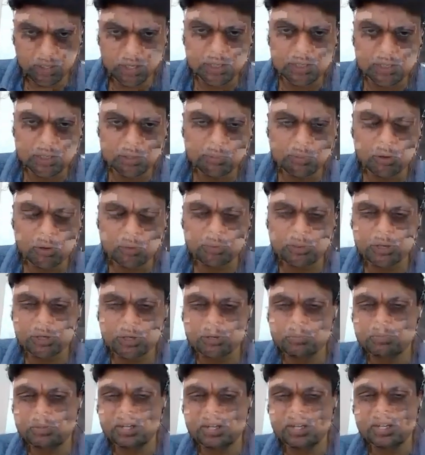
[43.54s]
it's
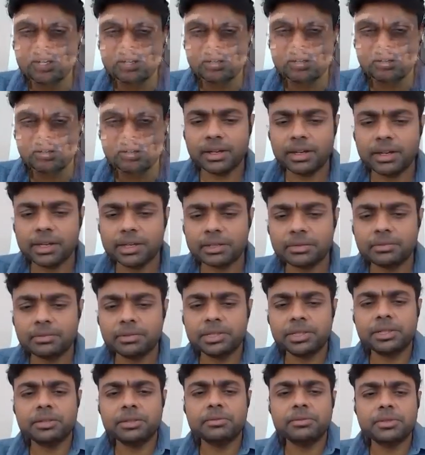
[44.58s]
appropriate to bring in a regulation
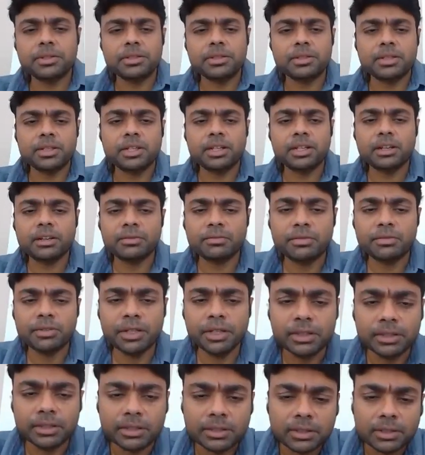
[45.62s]
which gives it enough
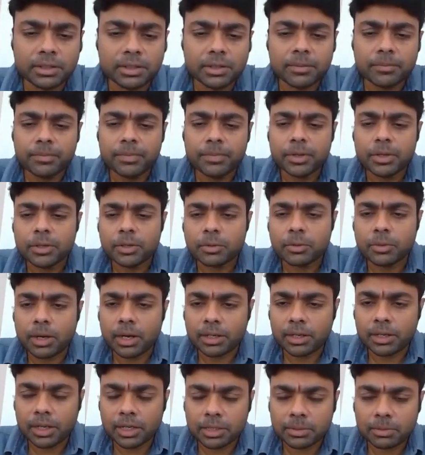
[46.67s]
teeth to
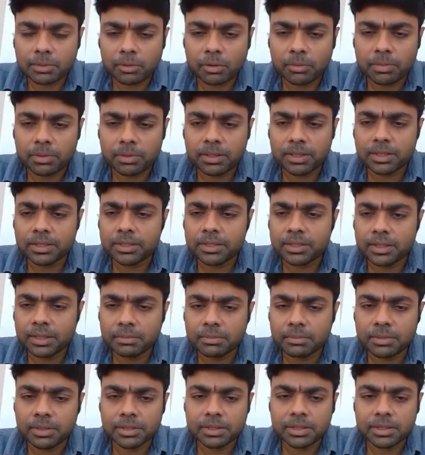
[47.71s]
attach properties
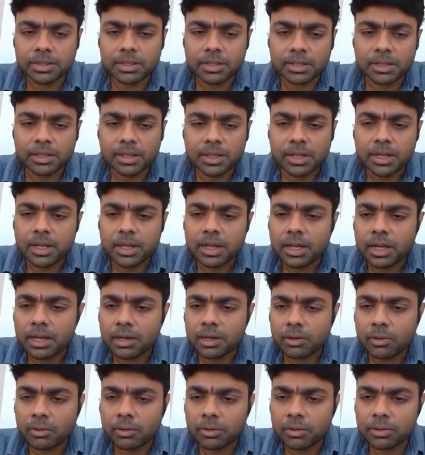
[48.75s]
seamlessly,
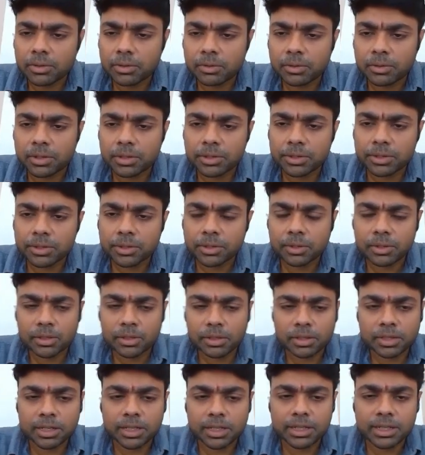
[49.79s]
and also
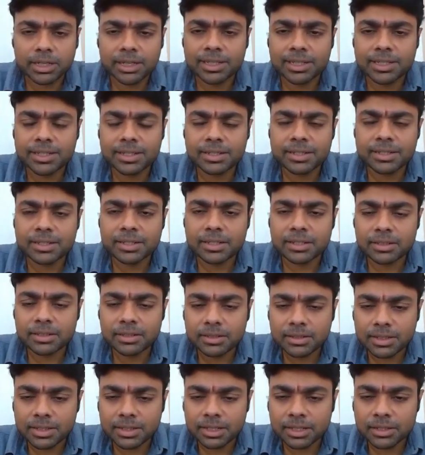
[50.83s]
ensure it instills
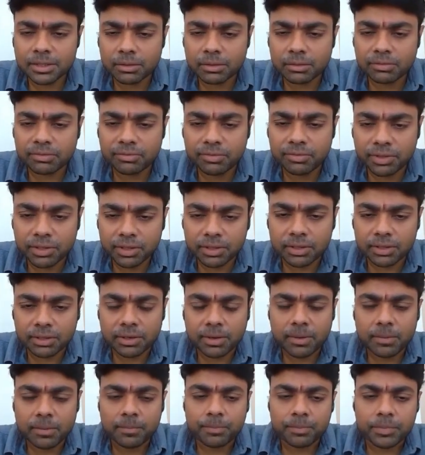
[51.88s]
a sense of fear
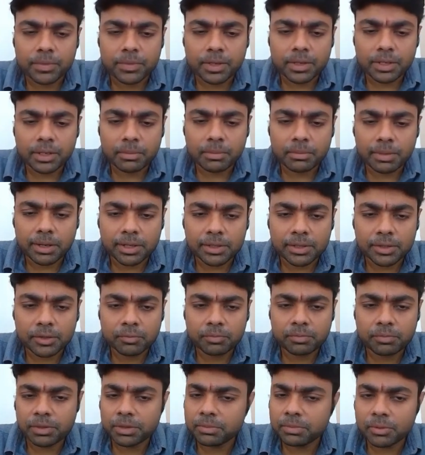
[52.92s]
in the minds
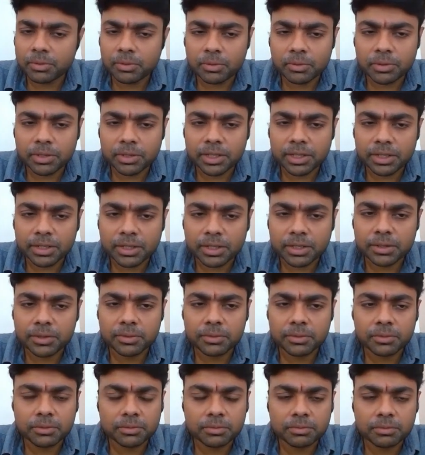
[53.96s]
of people who intend
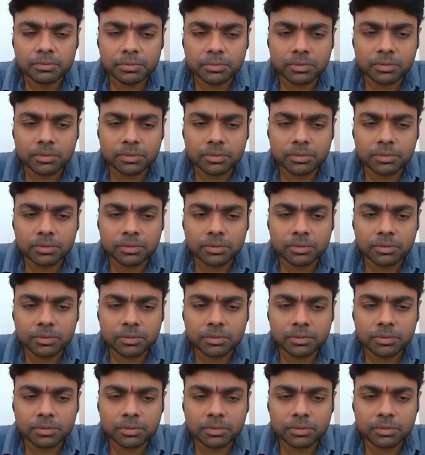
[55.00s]
to